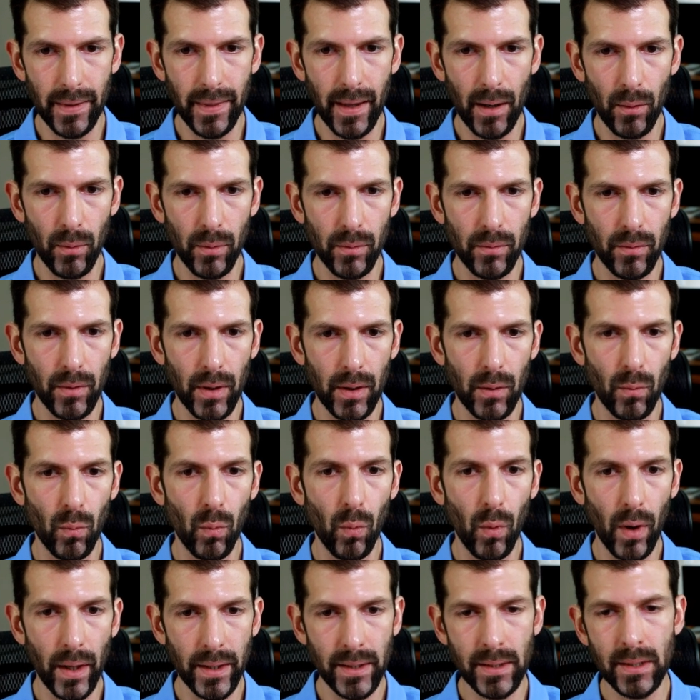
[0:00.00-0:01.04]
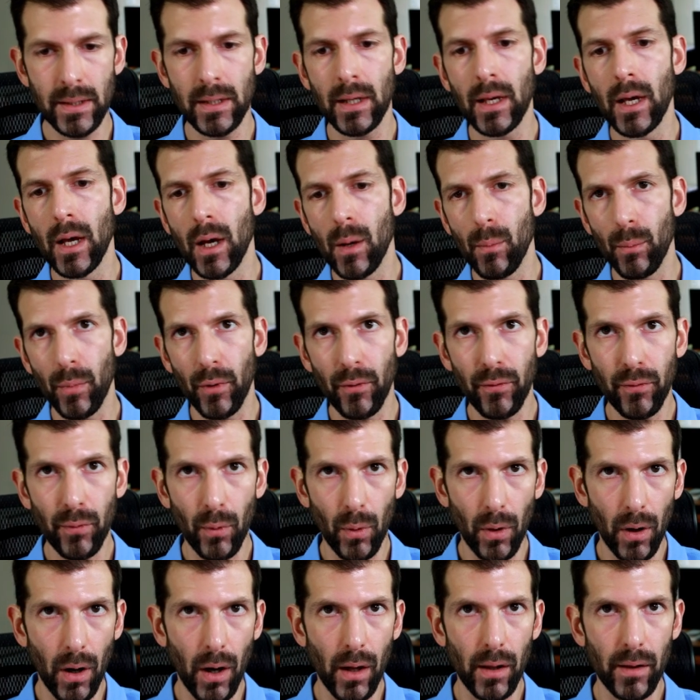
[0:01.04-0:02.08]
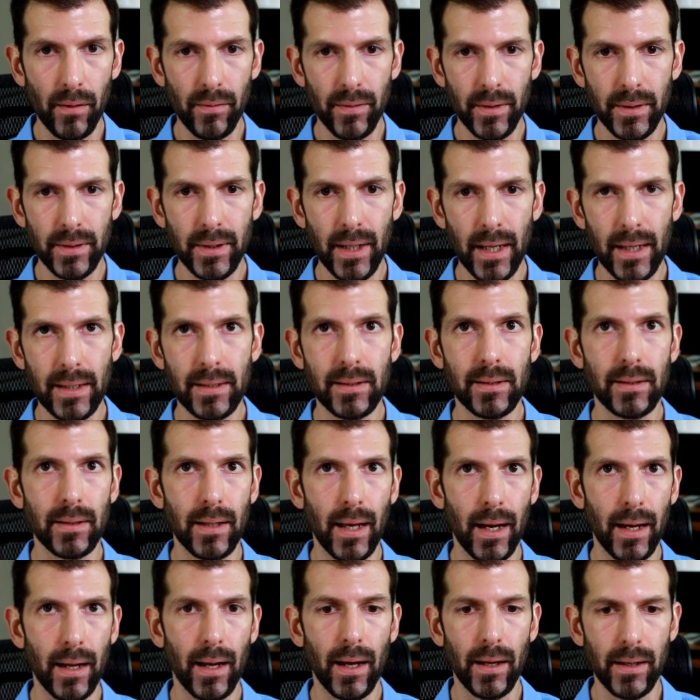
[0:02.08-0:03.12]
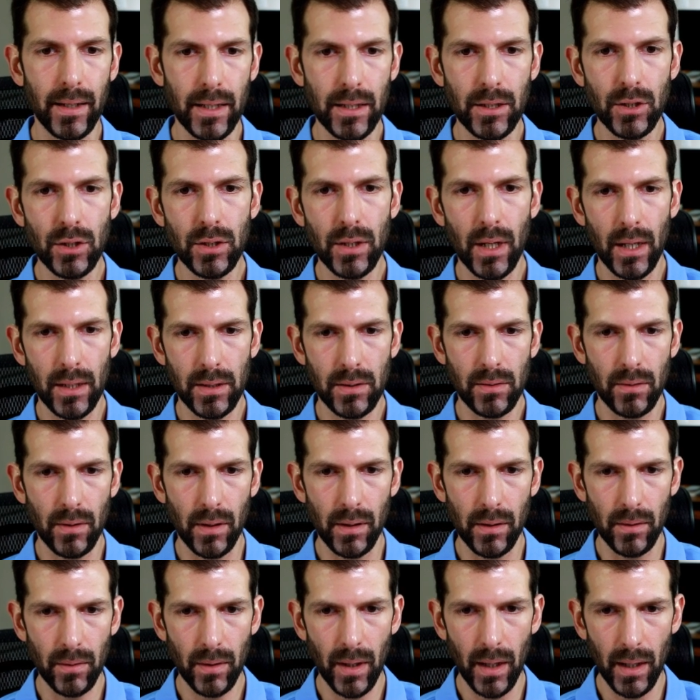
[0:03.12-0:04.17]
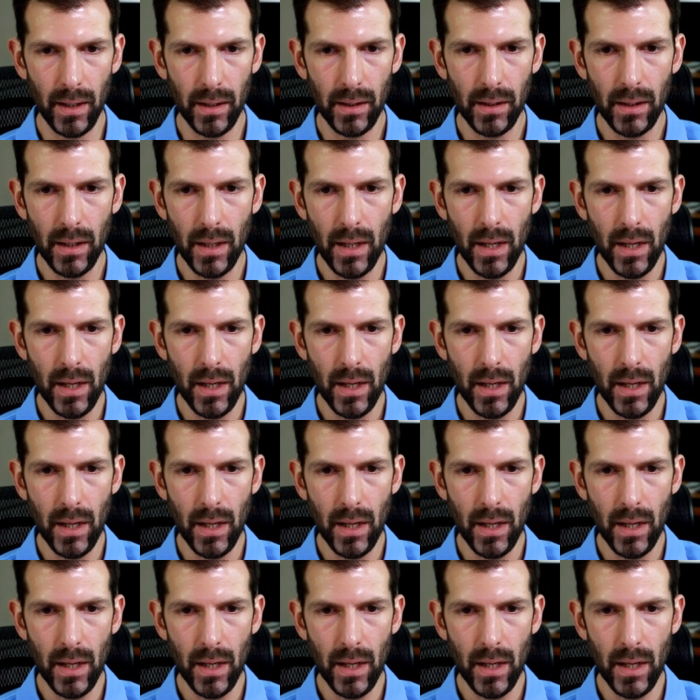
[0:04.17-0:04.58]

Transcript: That would run once before all of the tests, not on each test run, okay?